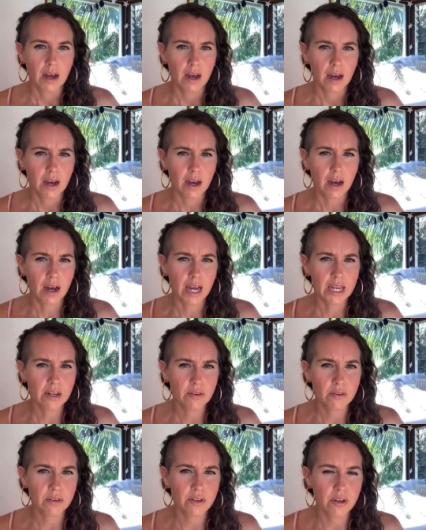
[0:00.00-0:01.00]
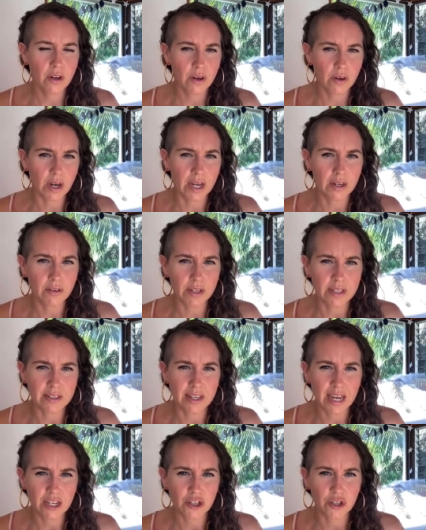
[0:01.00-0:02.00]
I don't know. I don't. Is
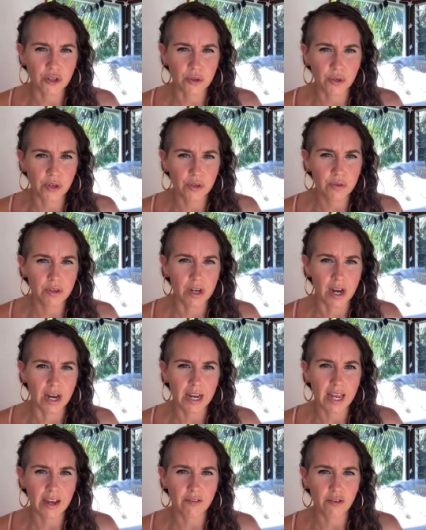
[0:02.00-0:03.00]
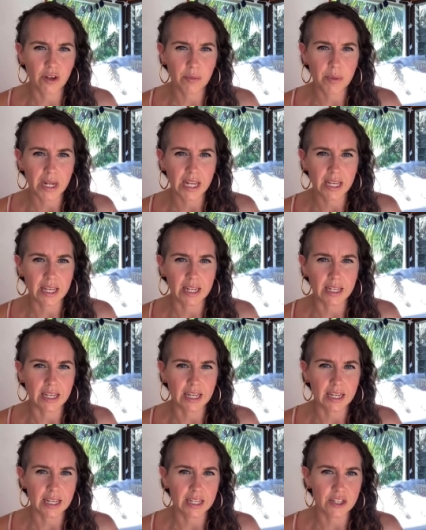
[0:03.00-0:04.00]
that true? Not everybody can
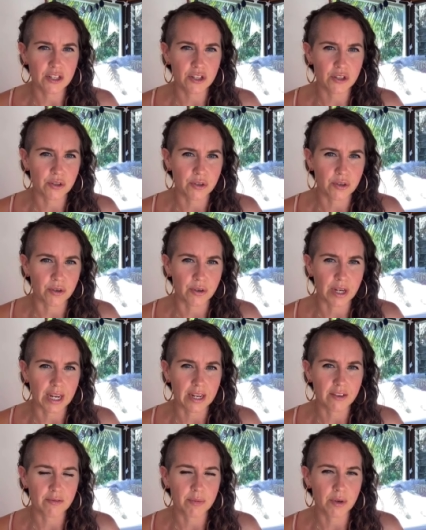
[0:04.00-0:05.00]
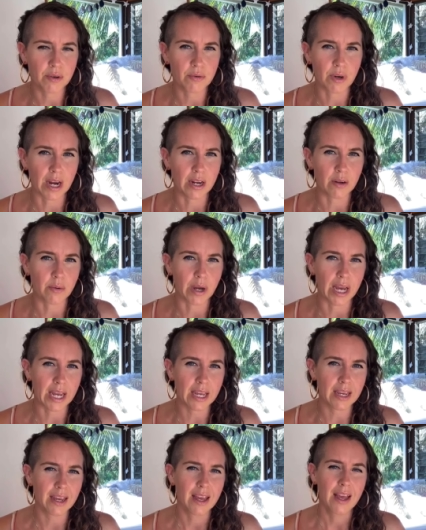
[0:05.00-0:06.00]
get into creative mode right
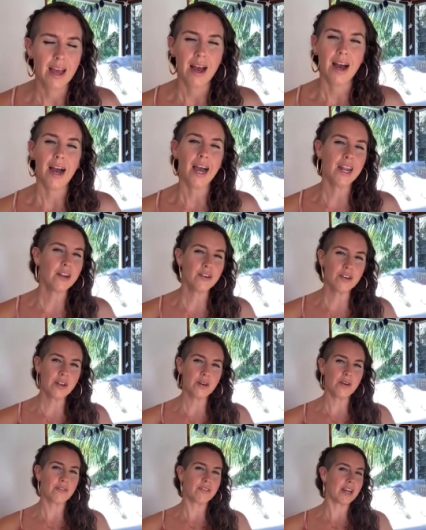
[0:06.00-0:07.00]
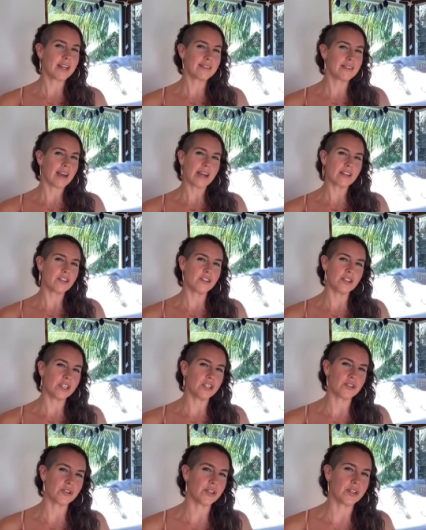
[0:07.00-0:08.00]
away. I don't know if that's actually
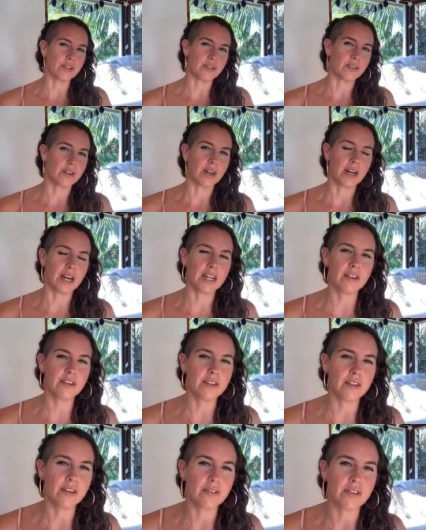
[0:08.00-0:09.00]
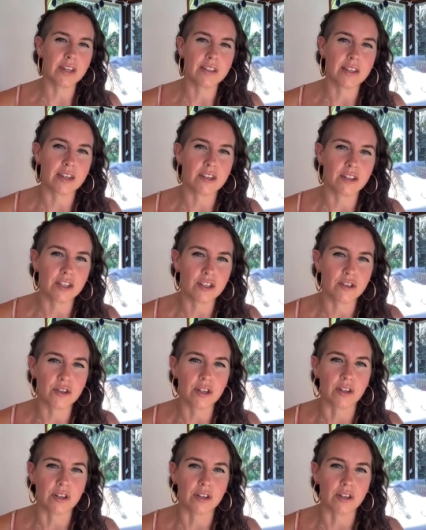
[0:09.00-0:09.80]
true. I don't know if that's actually true.